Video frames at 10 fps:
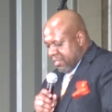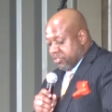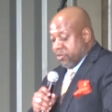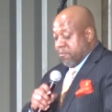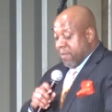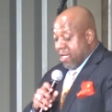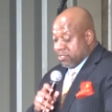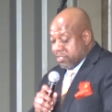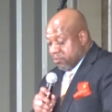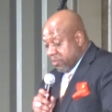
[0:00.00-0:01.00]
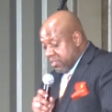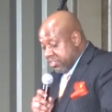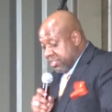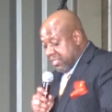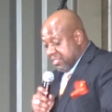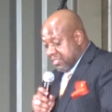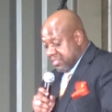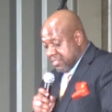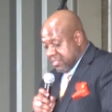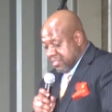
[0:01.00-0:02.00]
into a mountain where
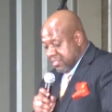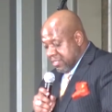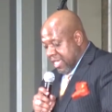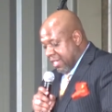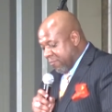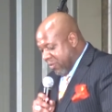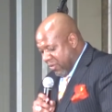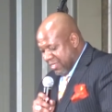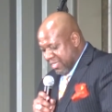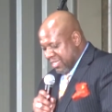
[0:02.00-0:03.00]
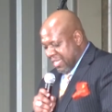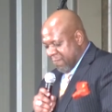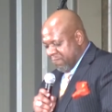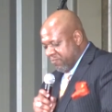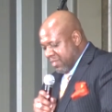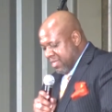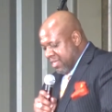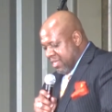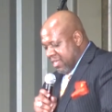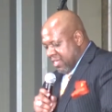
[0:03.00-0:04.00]
Jesus had appointed them.
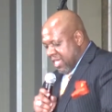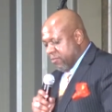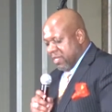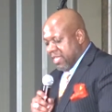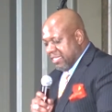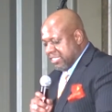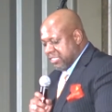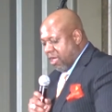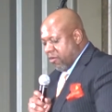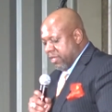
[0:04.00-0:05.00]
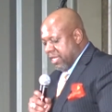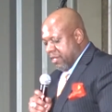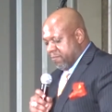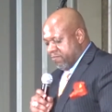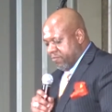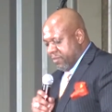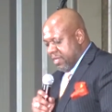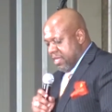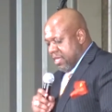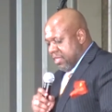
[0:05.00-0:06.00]
And when they saw him,
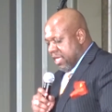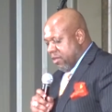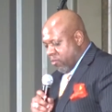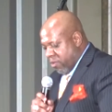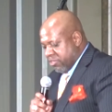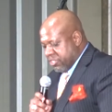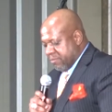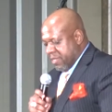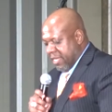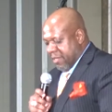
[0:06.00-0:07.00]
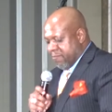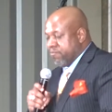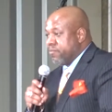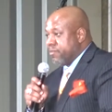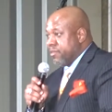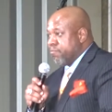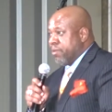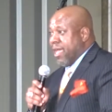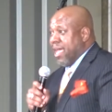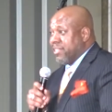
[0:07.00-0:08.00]
they worshiped him.
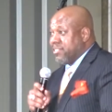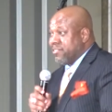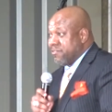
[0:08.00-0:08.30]
But